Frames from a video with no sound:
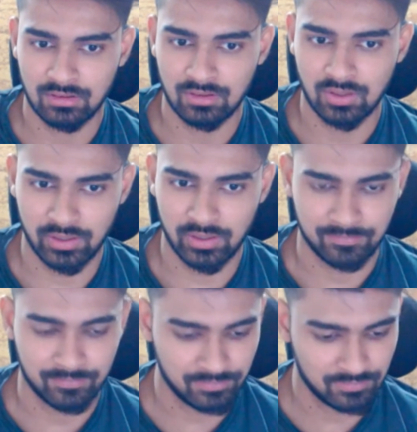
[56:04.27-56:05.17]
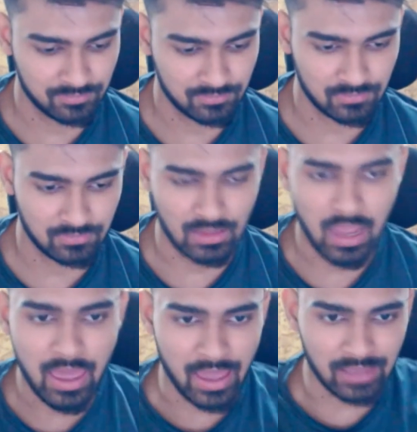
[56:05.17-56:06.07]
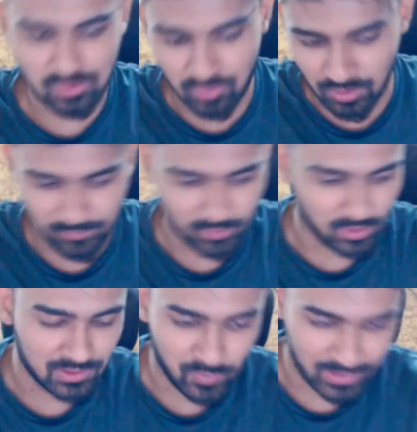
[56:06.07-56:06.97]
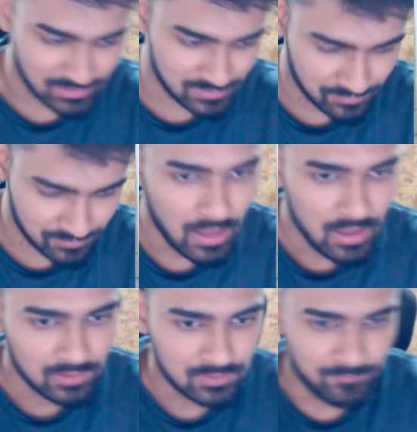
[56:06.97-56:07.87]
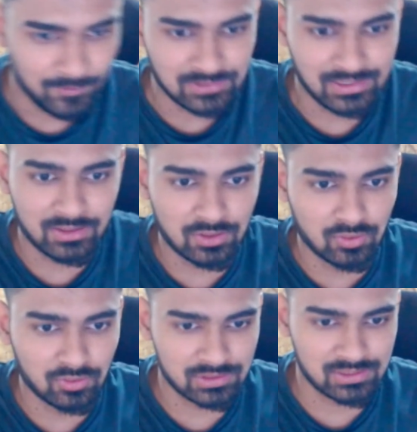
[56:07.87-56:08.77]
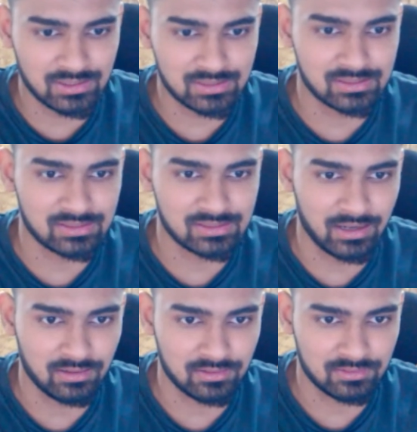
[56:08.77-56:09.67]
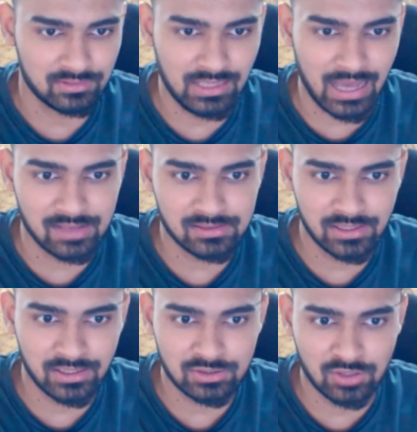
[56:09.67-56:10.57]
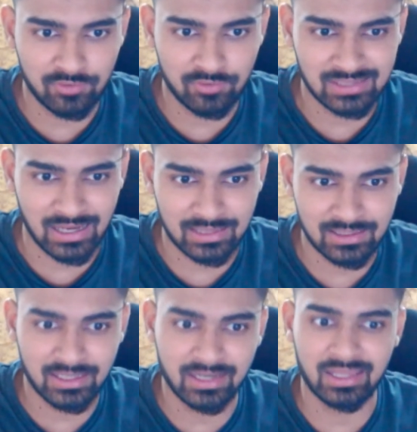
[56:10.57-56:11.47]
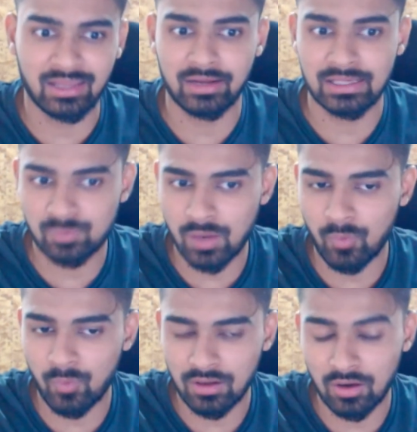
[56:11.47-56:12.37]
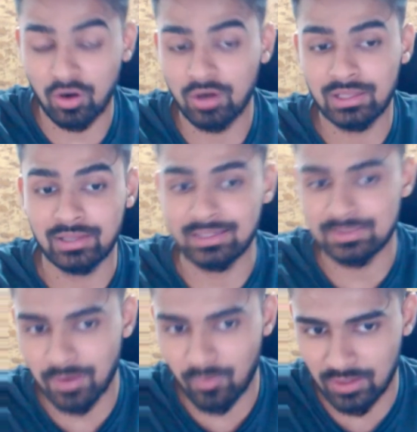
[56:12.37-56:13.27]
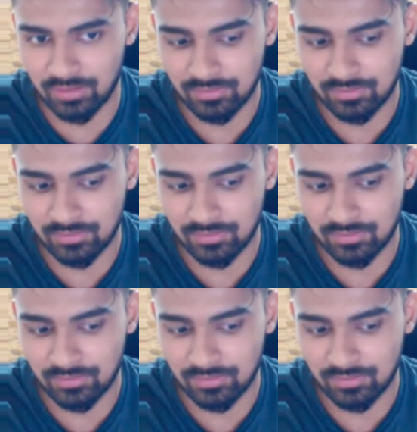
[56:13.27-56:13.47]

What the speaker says: Okay, and so on for all the queries. The first thing to notice in this is that the answer is always either getting increased by 1 or decreased by 1.